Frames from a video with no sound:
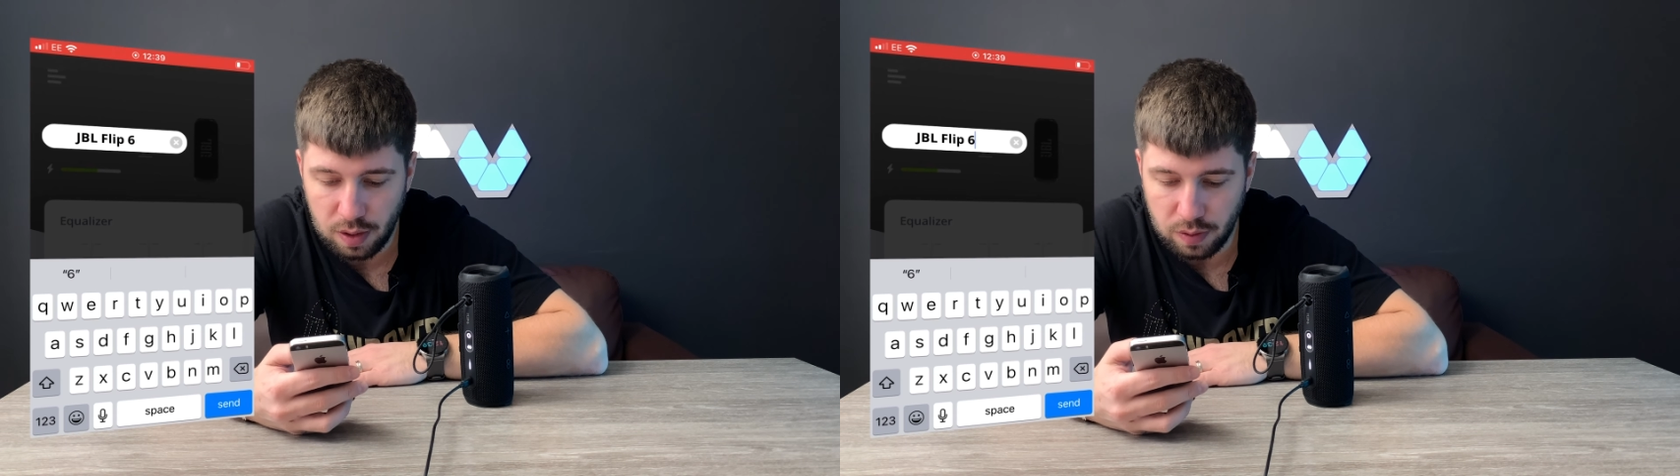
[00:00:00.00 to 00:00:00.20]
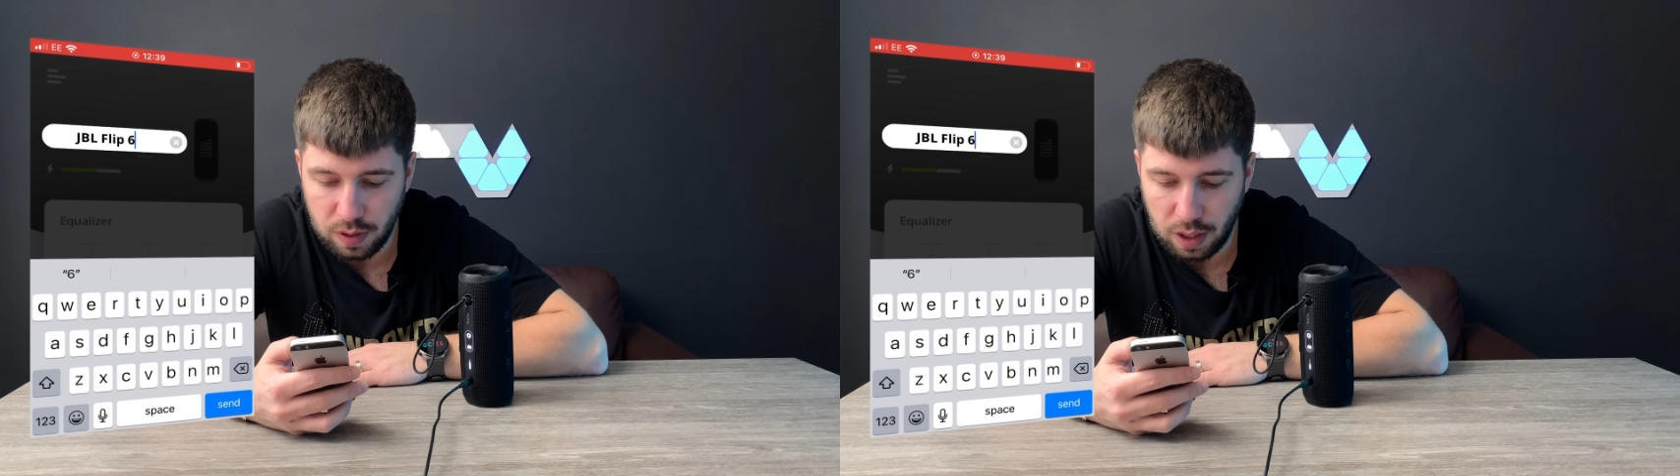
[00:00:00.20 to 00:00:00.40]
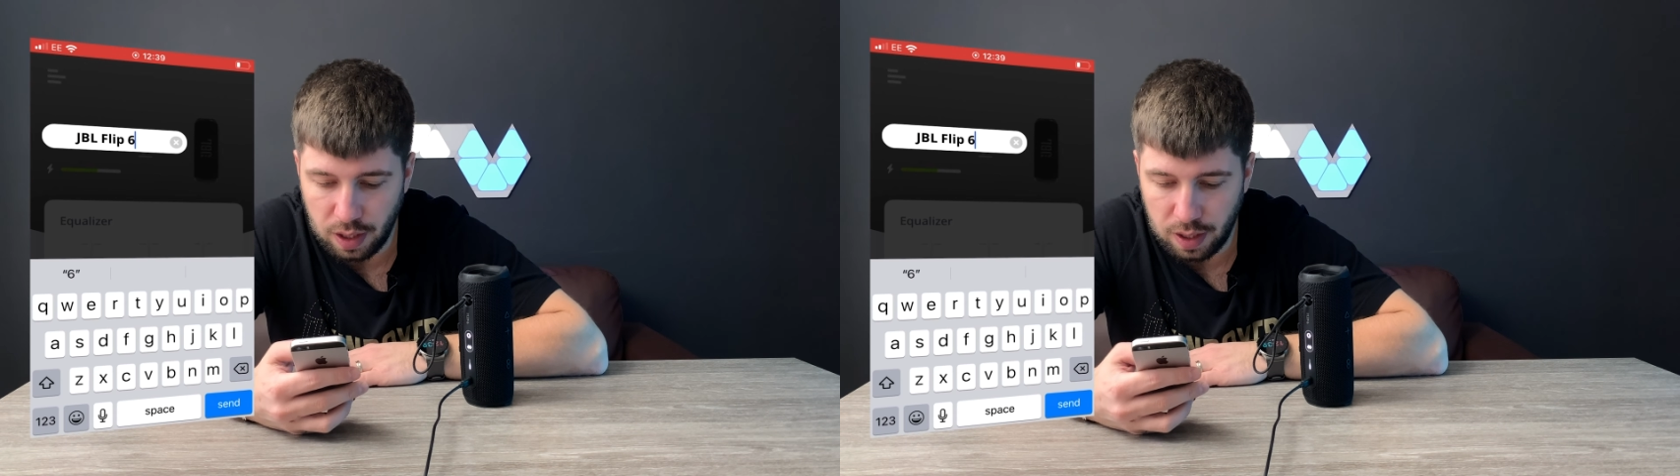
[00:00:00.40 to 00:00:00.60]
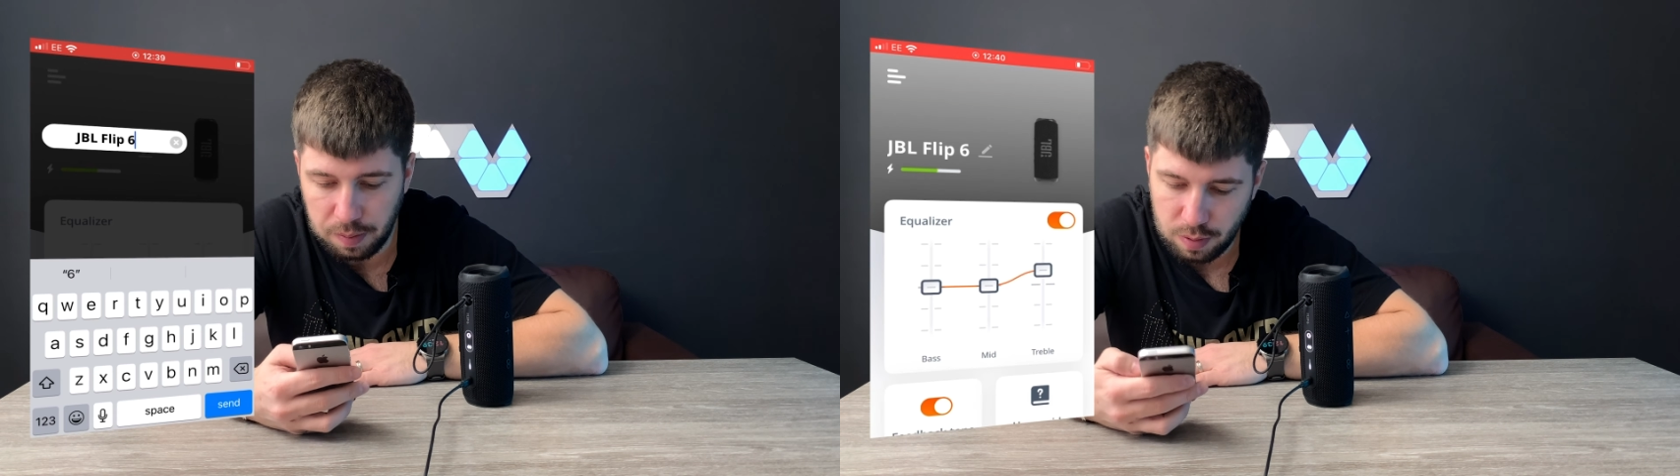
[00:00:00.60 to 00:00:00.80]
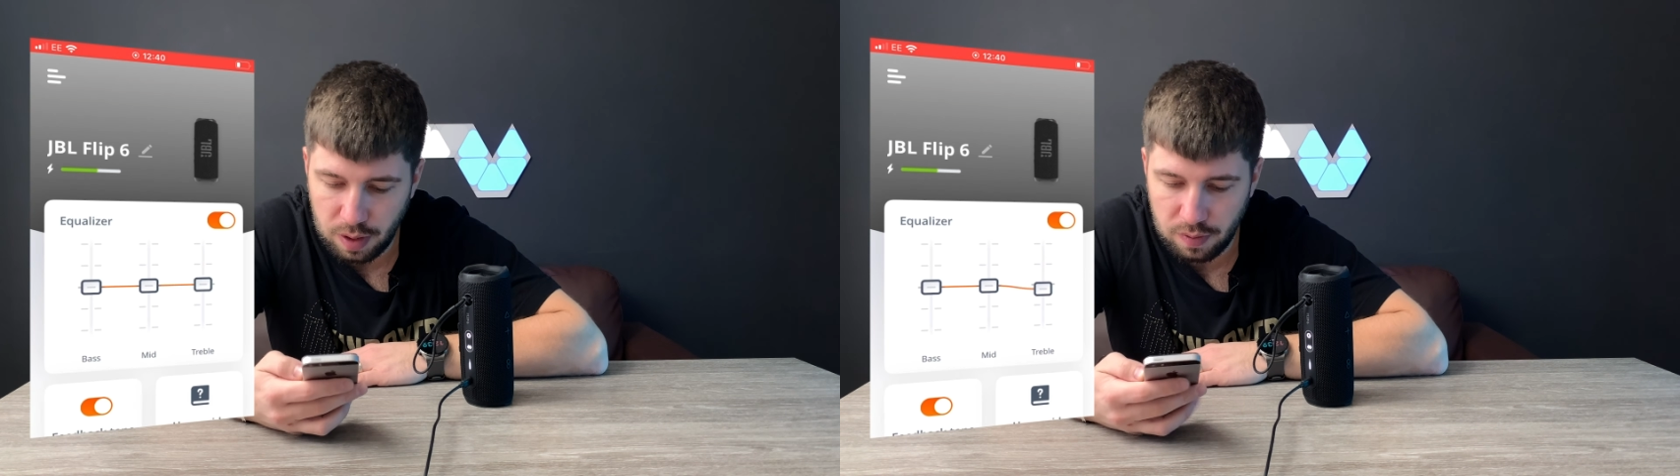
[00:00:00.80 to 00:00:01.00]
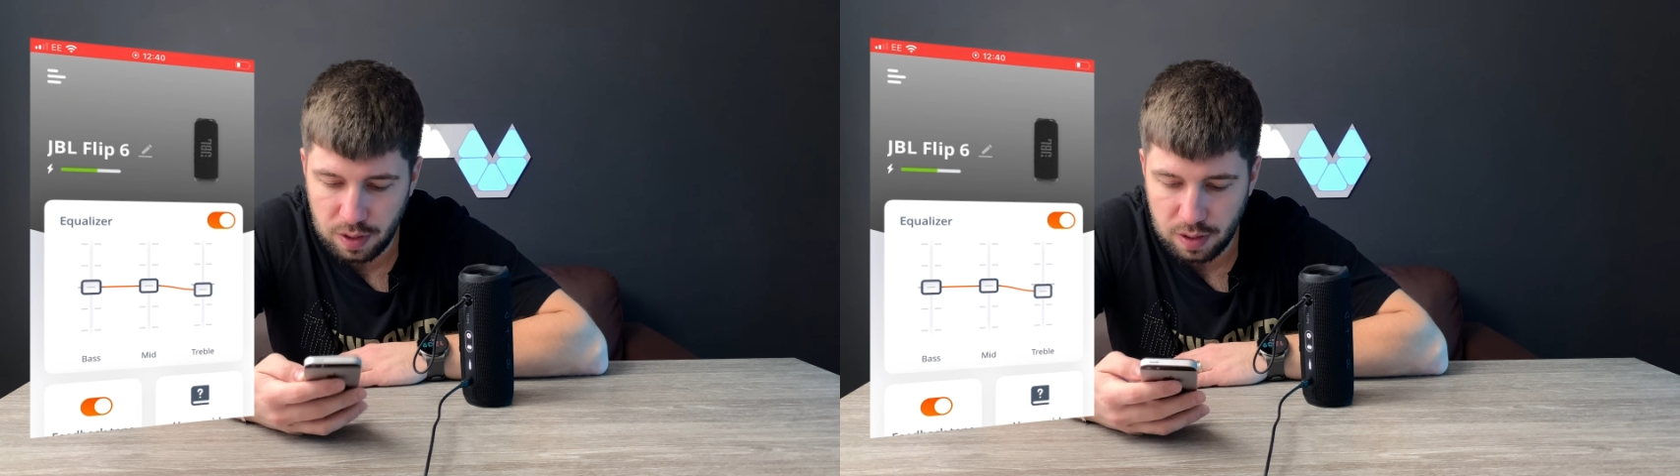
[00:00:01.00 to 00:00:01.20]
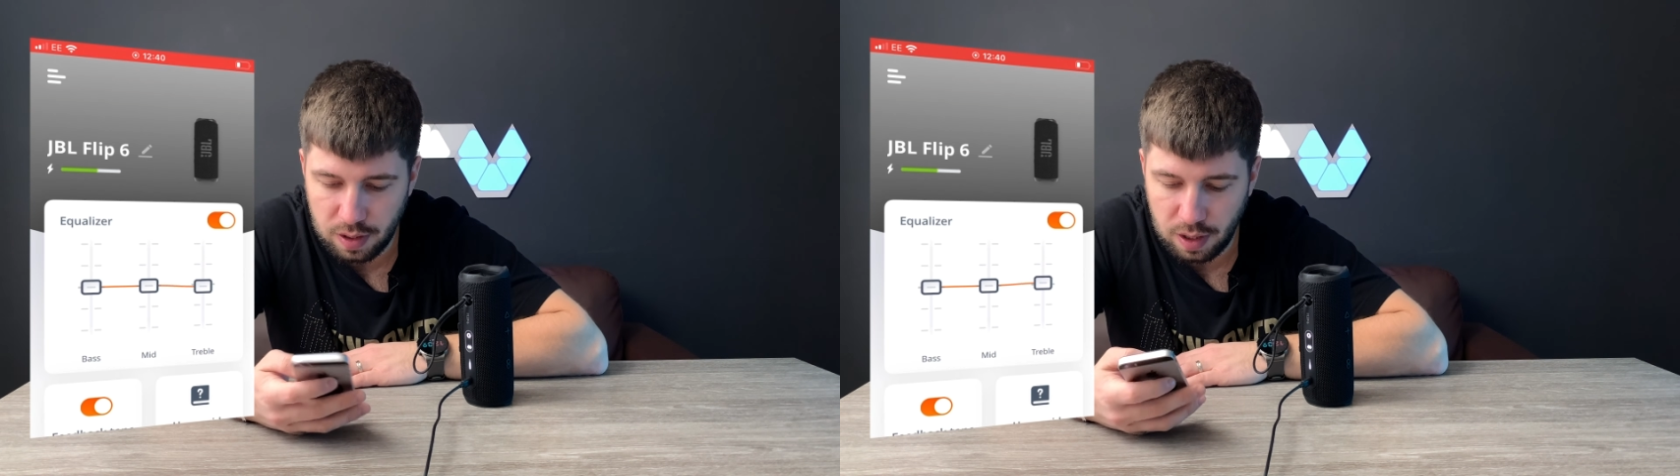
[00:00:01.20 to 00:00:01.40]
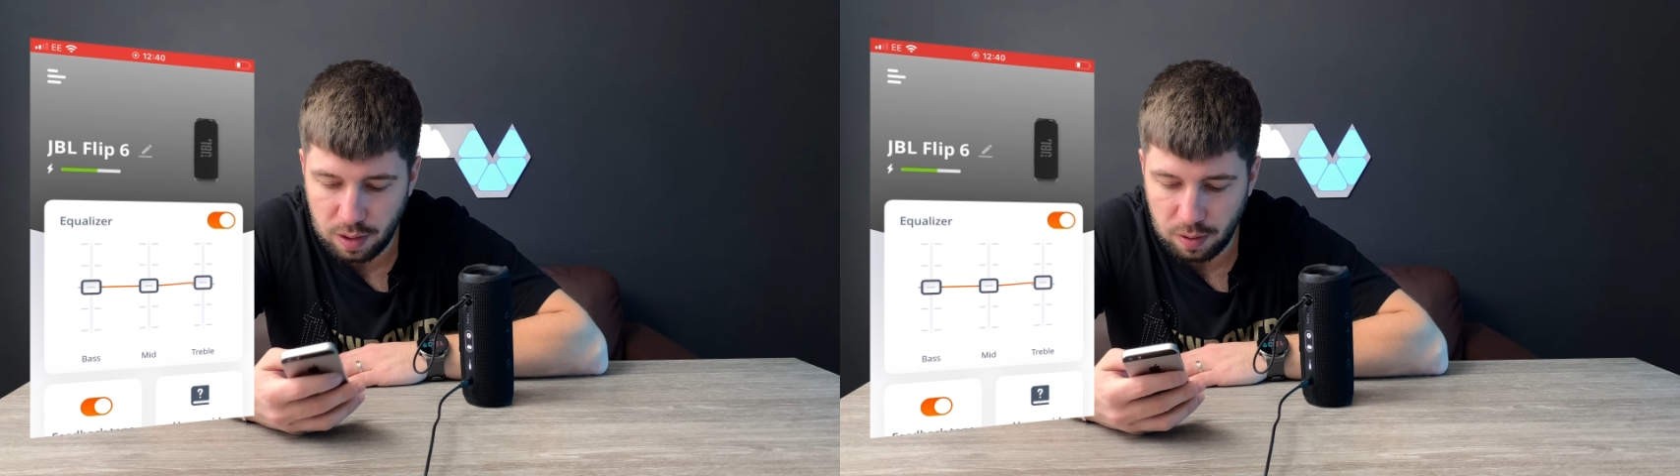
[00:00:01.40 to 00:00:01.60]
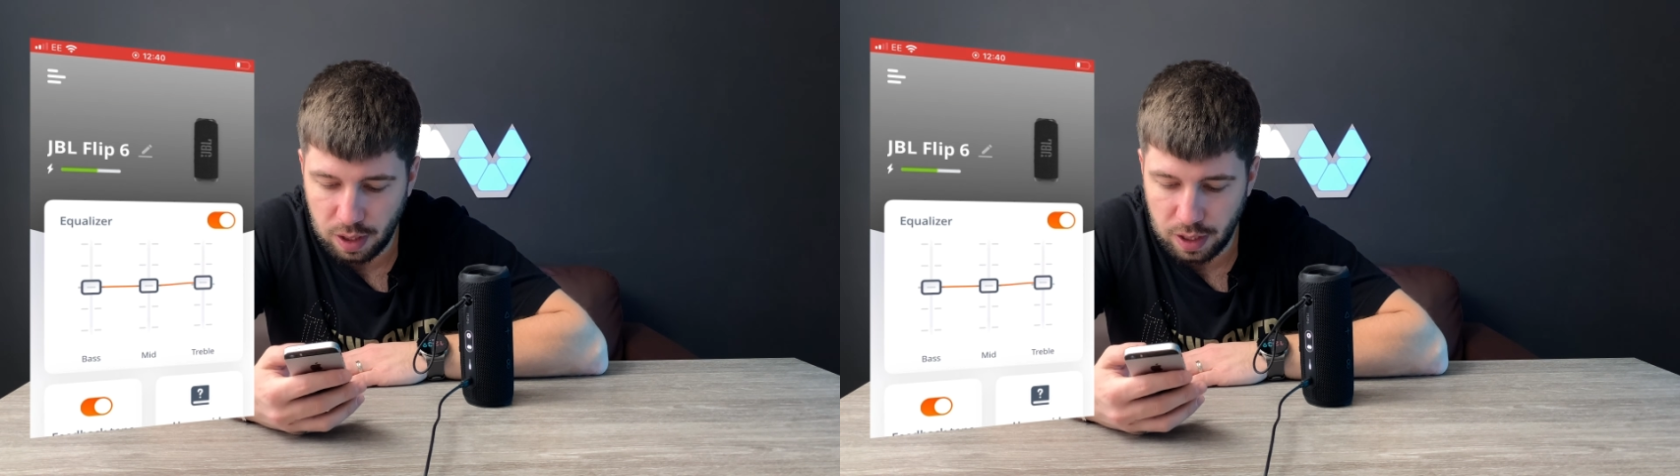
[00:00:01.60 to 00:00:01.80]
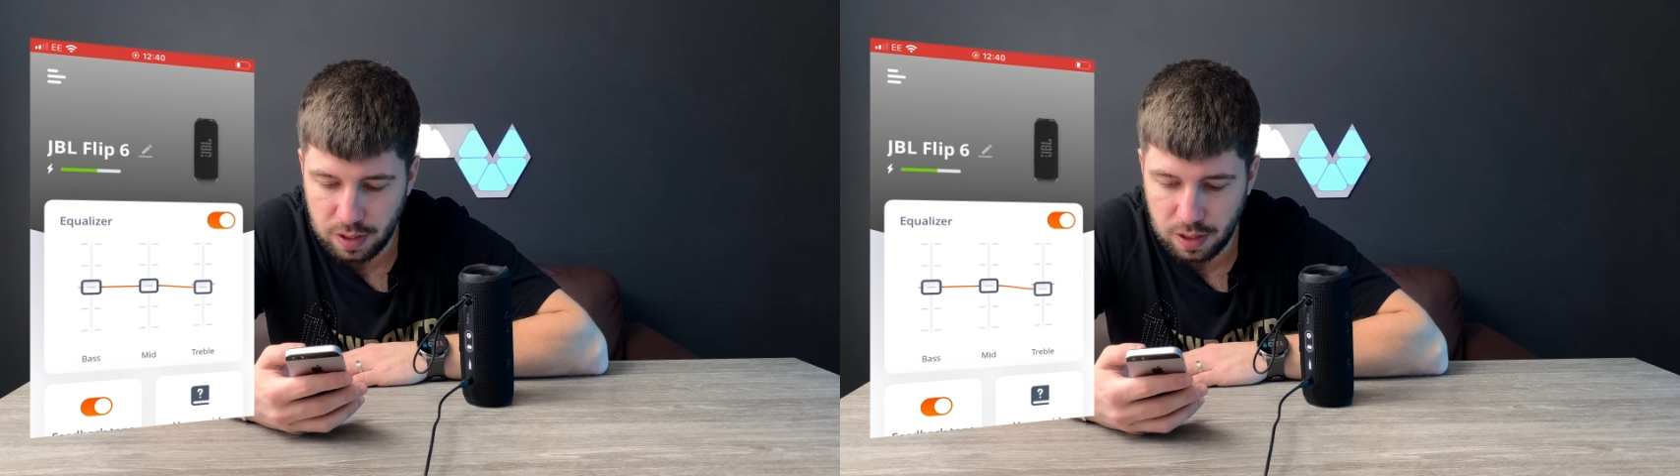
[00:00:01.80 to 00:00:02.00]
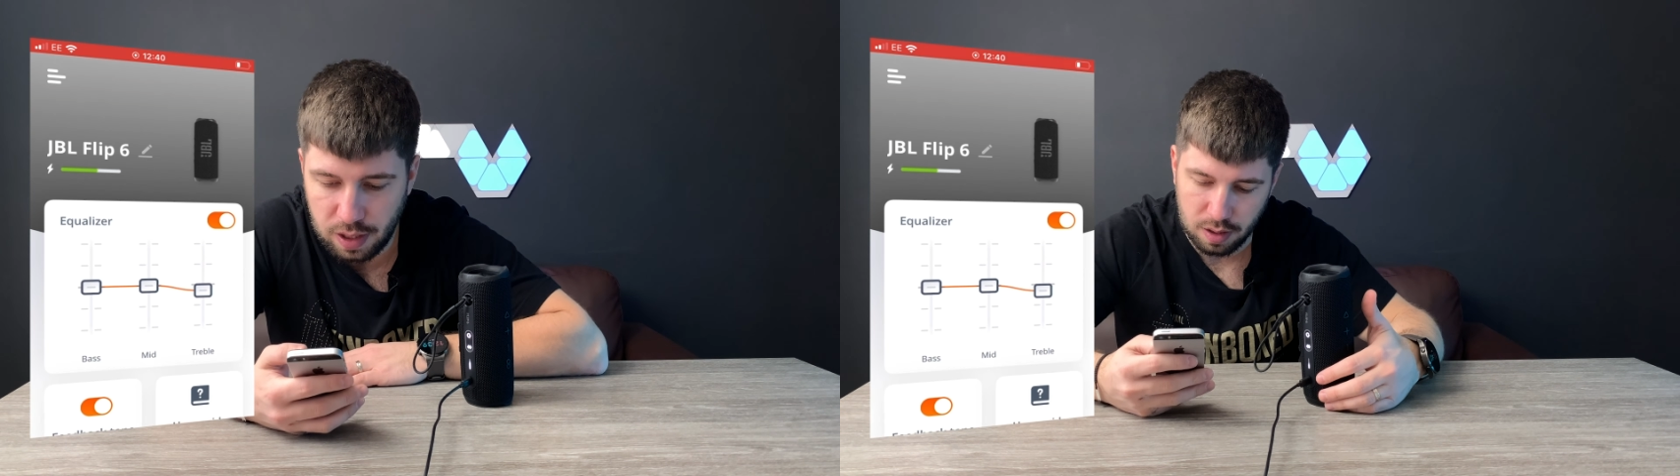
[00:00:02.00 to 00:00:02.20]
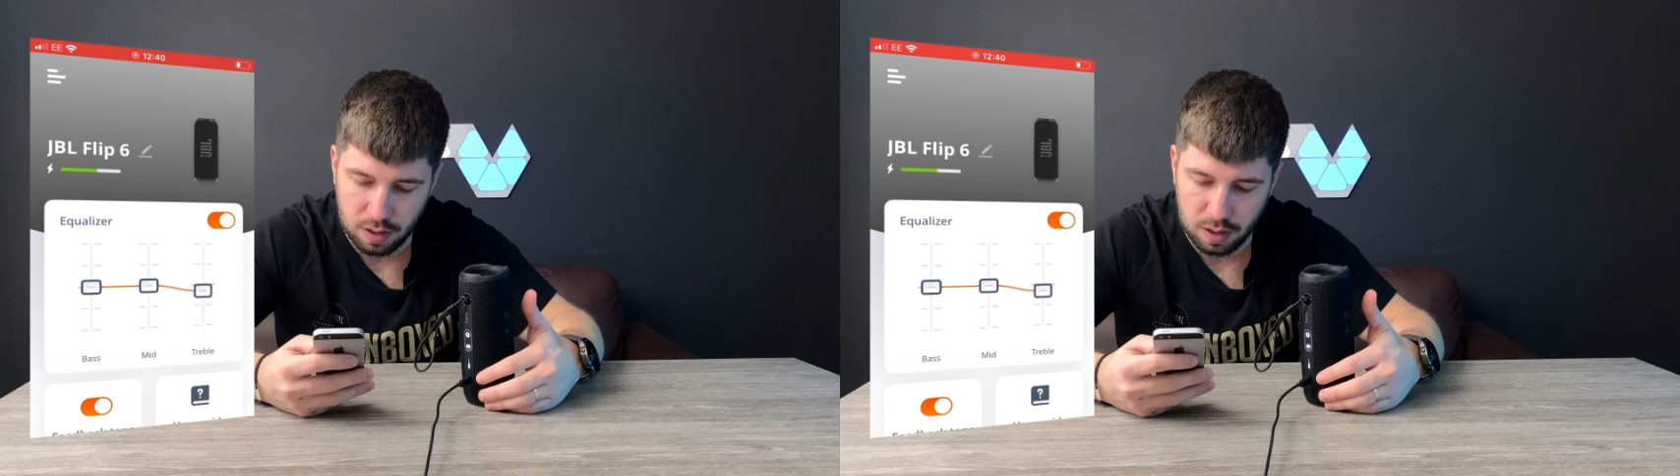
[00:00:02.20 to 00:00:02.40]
On the app, we have this equalizer.